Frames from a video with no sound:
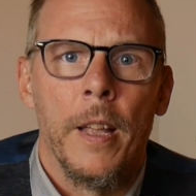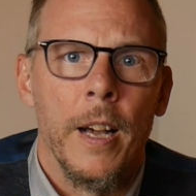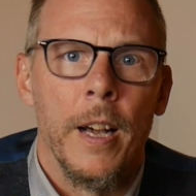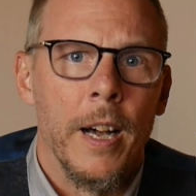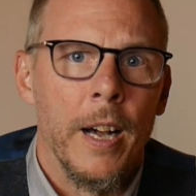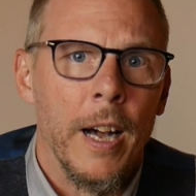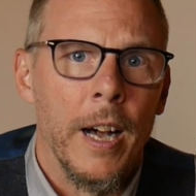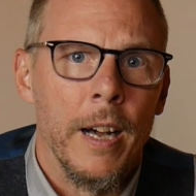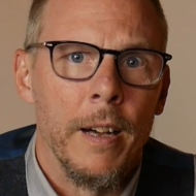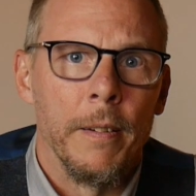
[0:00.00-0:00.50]

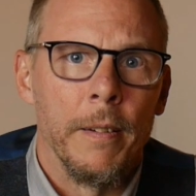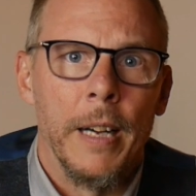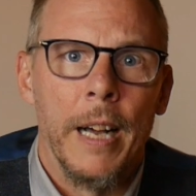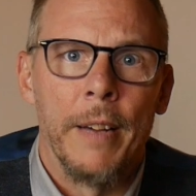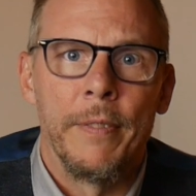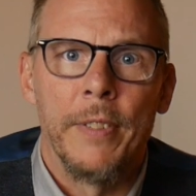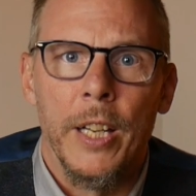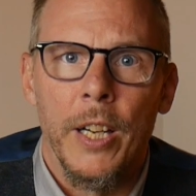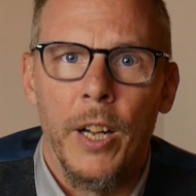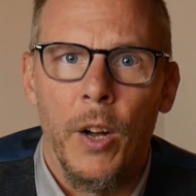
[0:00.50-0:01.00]

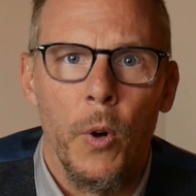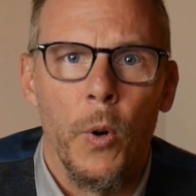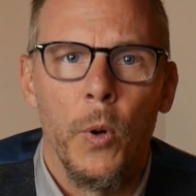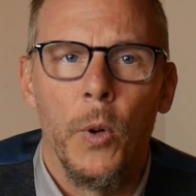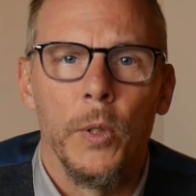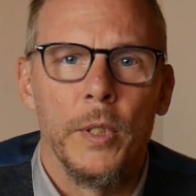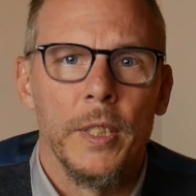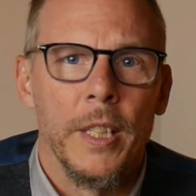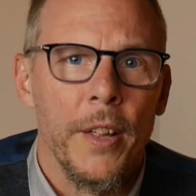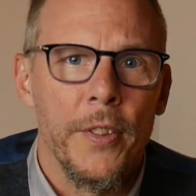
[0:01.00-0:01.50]
I've got a
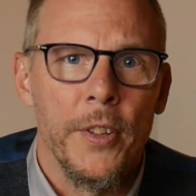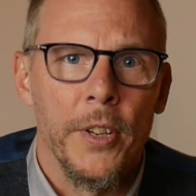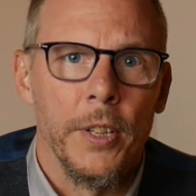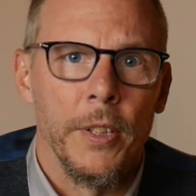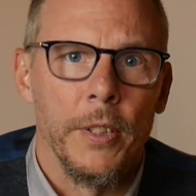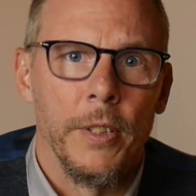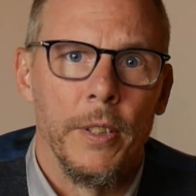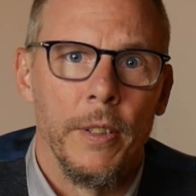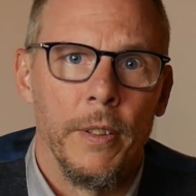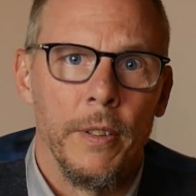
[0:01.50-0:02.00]
whole
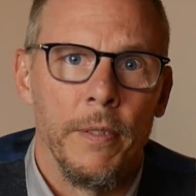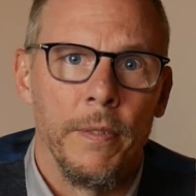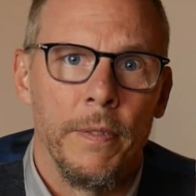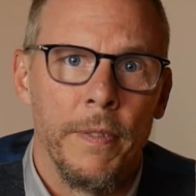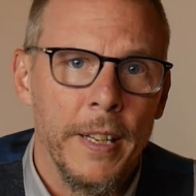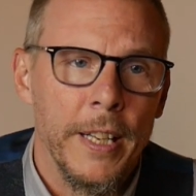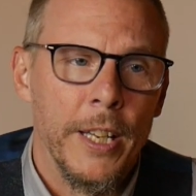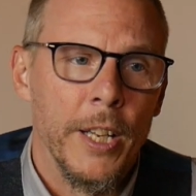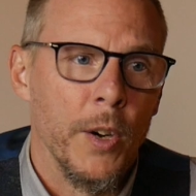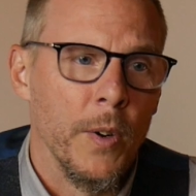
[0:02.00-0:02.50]
nother
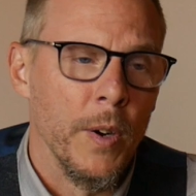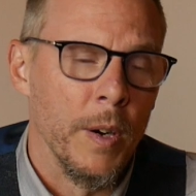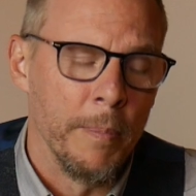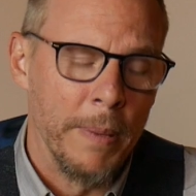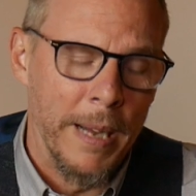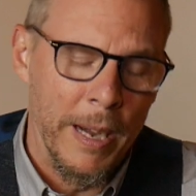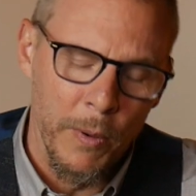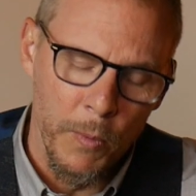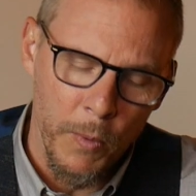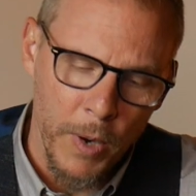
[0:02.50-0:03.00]
video
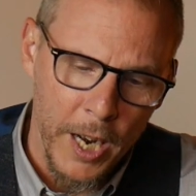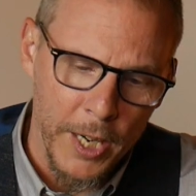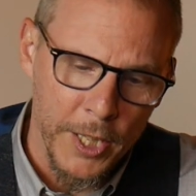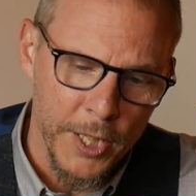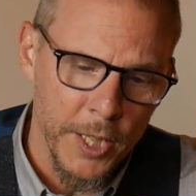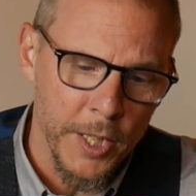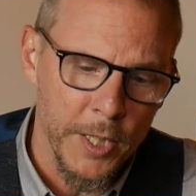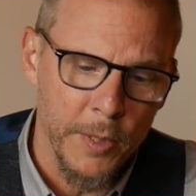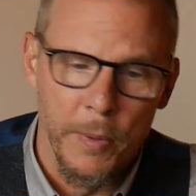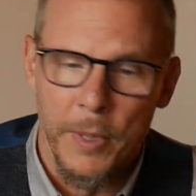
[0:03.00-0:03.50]
about
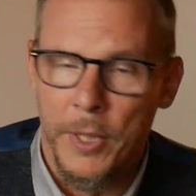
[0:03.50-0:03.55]
watches,